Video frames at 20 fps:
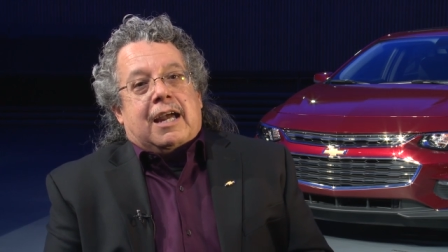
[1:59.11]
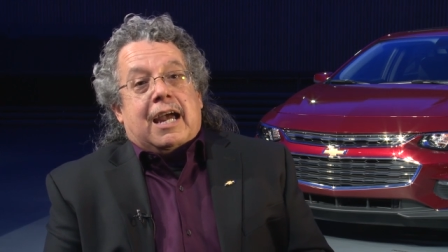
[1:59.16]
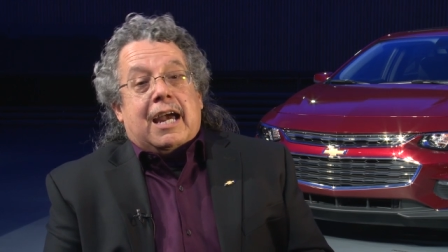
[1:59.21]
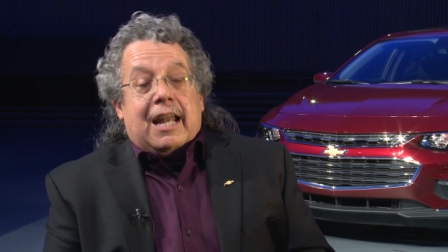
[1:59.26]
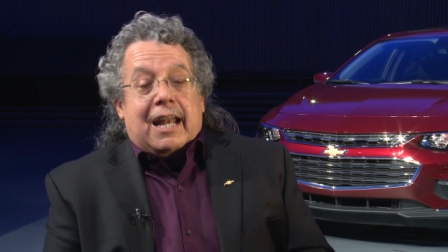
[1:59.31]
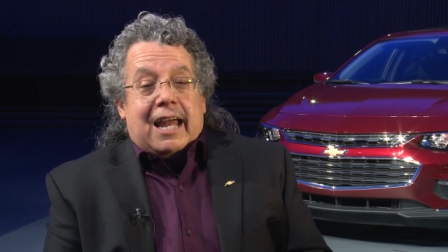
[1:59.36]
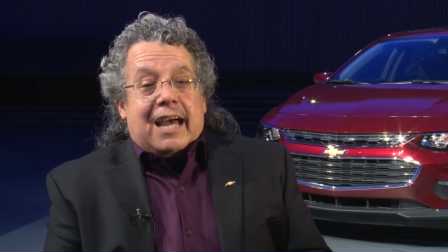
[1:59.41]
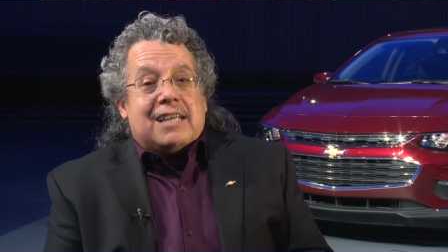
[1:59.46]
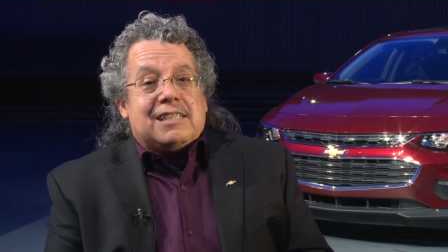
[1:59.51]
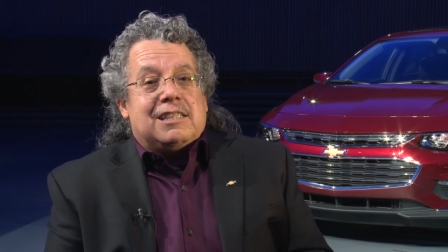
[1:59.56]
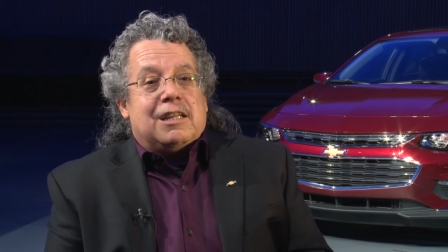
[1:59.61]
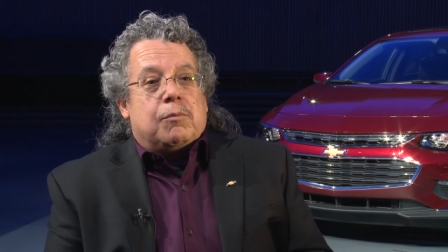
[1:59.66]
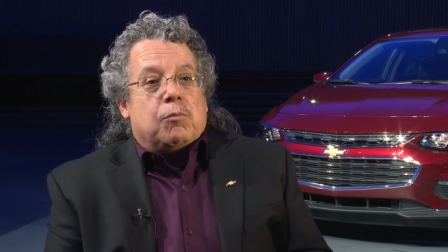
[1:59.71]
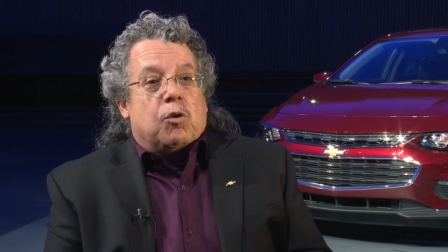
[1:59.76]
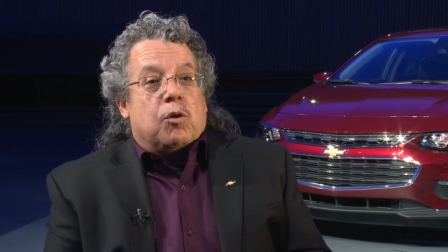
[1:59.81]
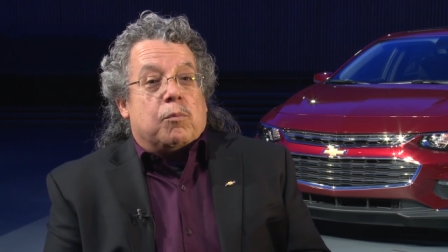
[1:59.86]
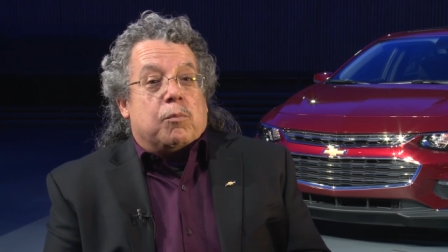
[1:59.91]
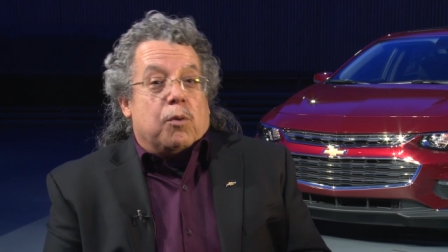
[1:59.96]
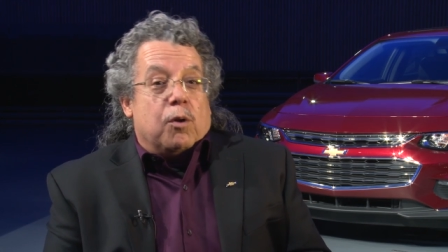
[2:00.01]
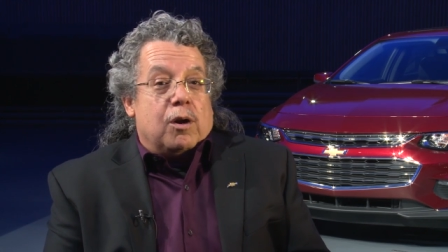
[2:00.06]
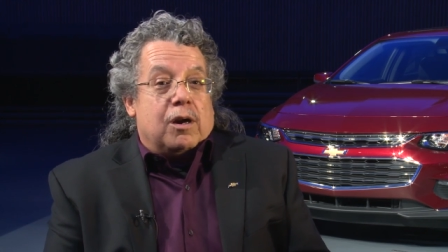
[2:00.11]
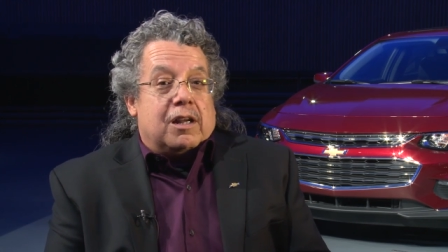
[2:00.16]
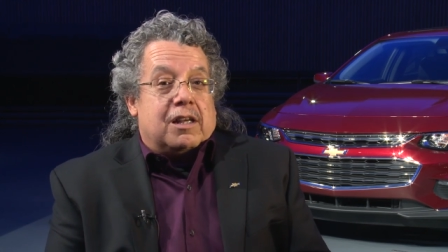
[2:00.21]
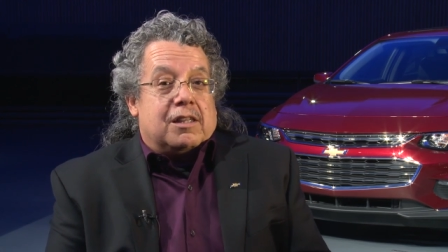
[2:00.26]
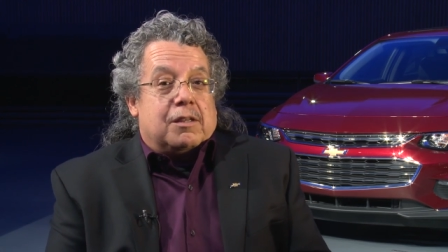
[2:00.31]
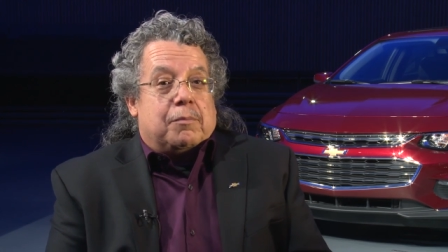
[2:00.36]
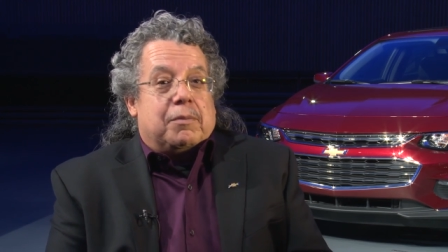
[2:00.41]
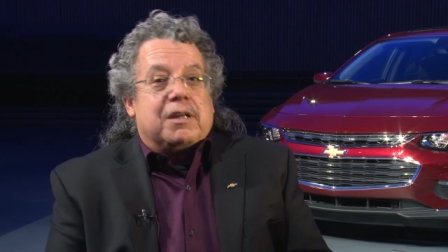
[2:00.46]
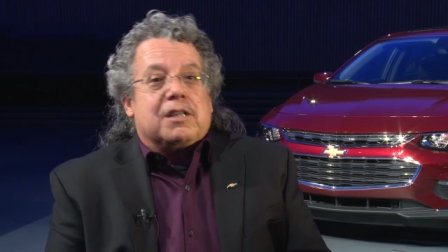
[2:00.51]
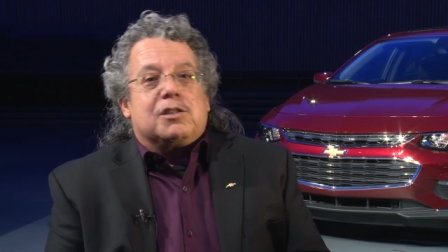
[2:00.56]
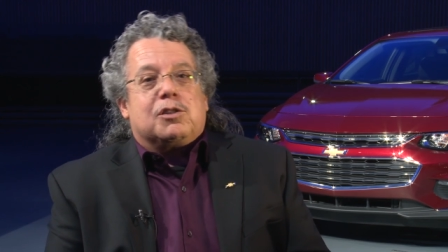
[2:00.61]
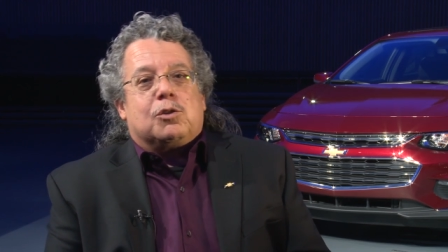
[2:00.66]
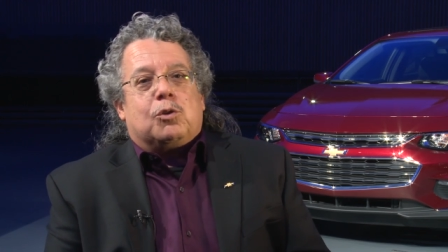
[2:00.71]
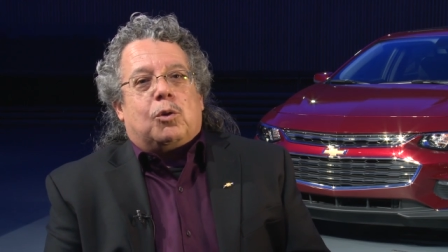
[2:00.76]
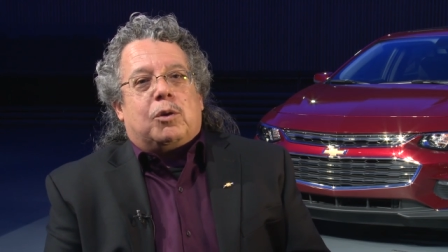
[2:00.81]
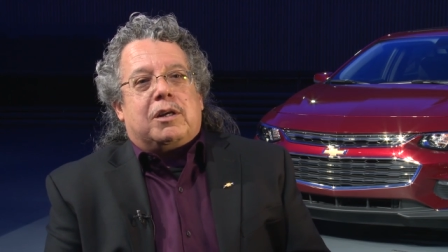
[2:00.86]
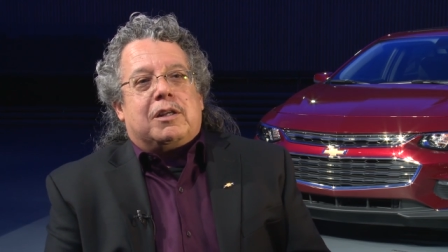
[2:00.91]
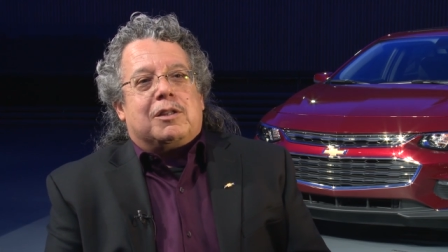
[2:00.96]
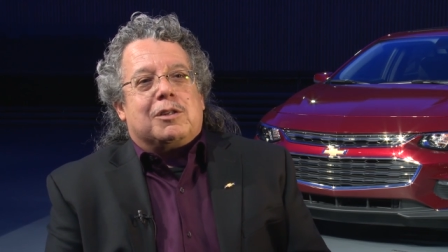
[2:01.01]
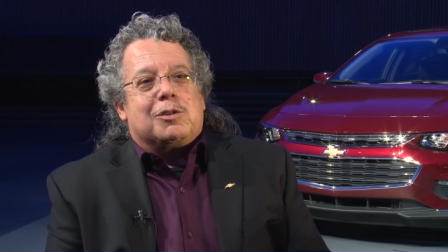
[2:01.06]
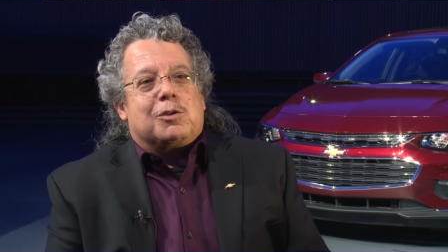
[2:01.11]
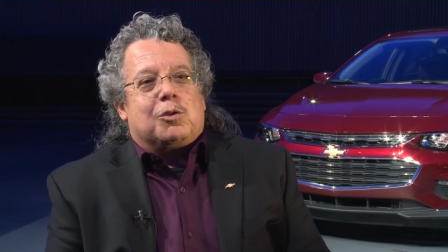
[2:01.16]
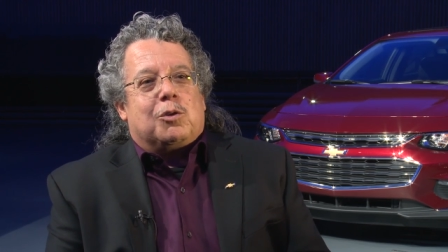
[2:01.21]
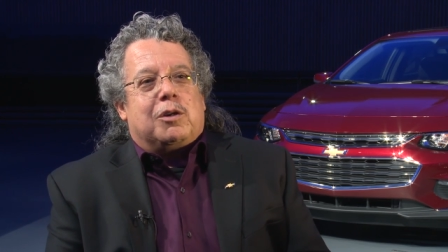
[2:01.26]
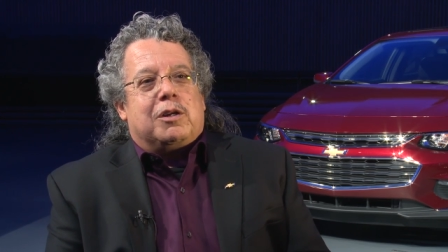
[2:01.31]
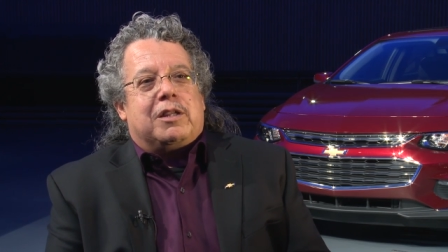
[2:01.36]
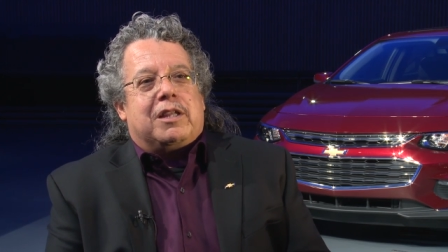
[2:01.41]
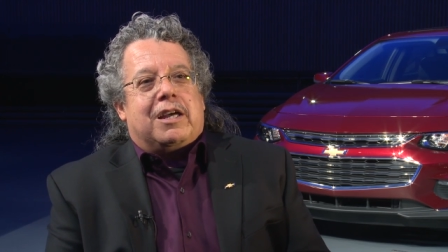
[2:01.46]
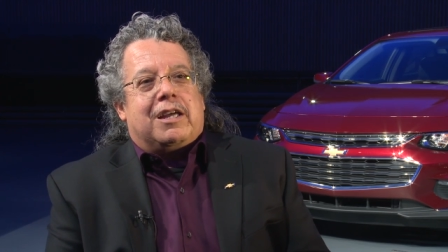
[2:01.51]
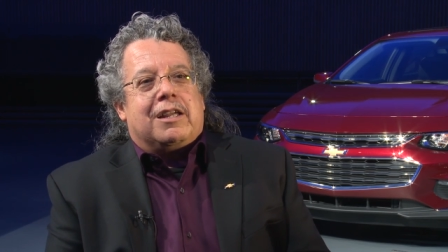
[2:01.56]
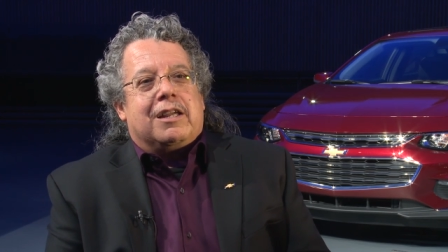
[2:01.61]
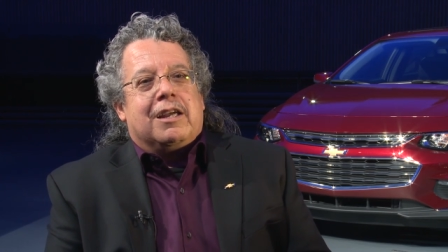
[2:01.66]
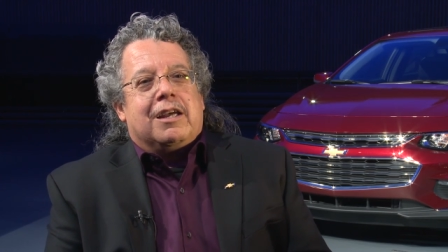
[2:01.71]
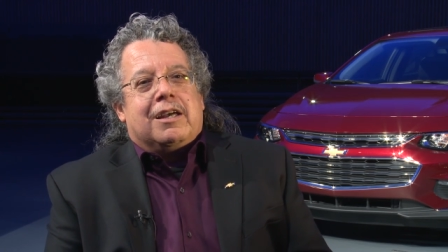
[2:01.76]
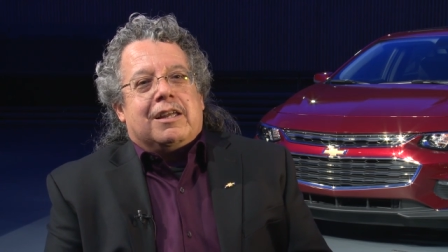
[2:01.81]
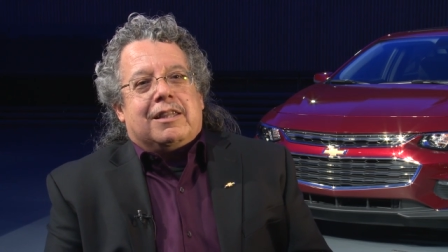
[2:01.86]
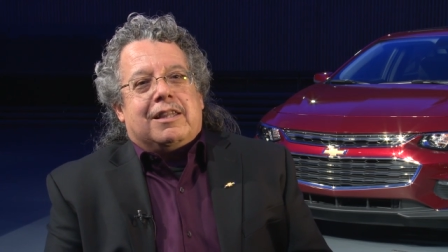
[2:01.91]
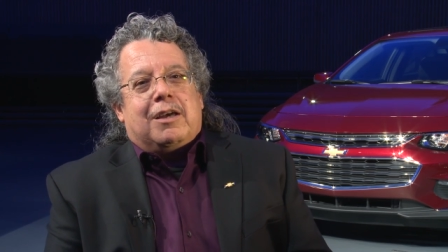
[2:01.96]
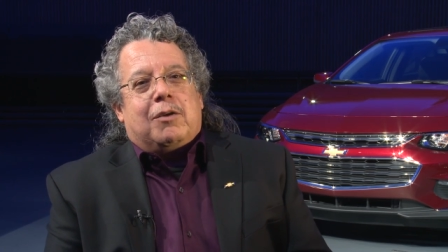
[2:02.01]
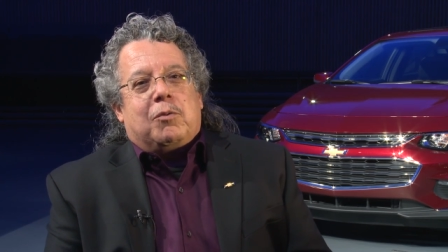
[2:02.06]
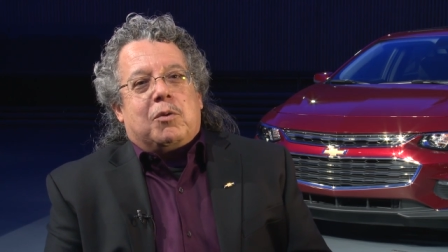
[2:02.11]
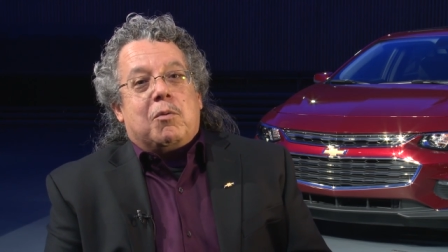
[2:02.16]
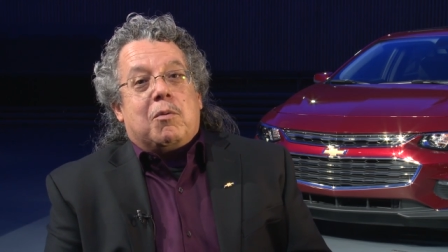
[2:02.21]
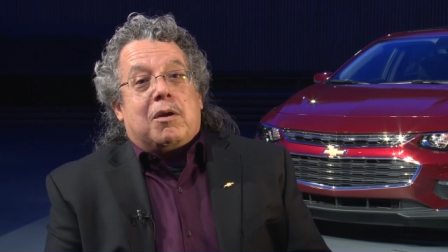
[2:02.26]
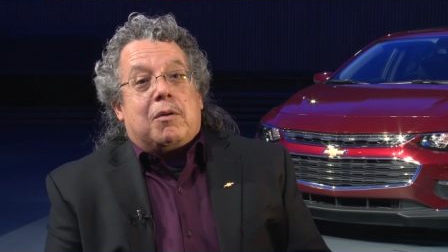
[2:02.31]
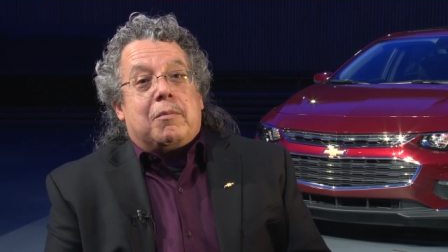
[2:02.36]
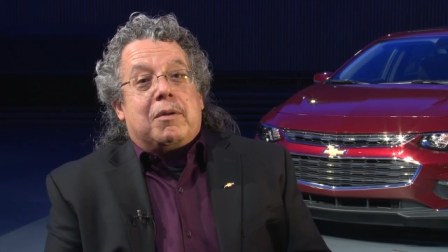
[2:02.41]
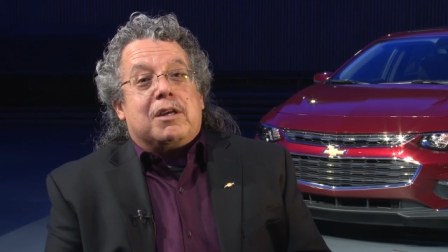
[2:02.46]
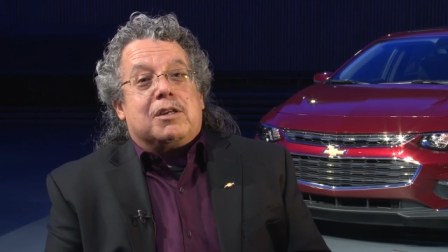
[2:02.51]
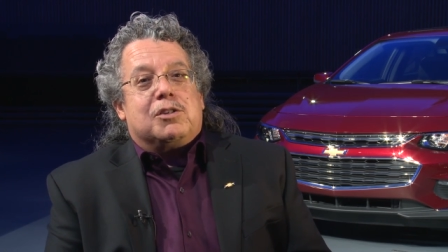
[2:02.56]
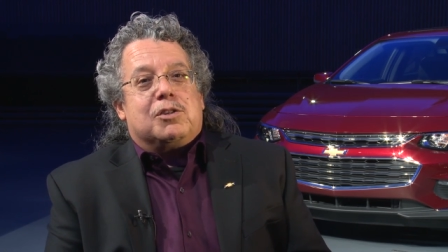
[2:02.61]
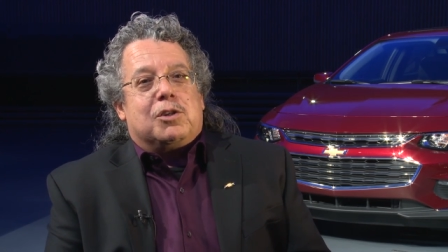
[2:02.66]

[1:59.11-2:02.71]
And lastly, more importantly, the big story, the story that, that we want to make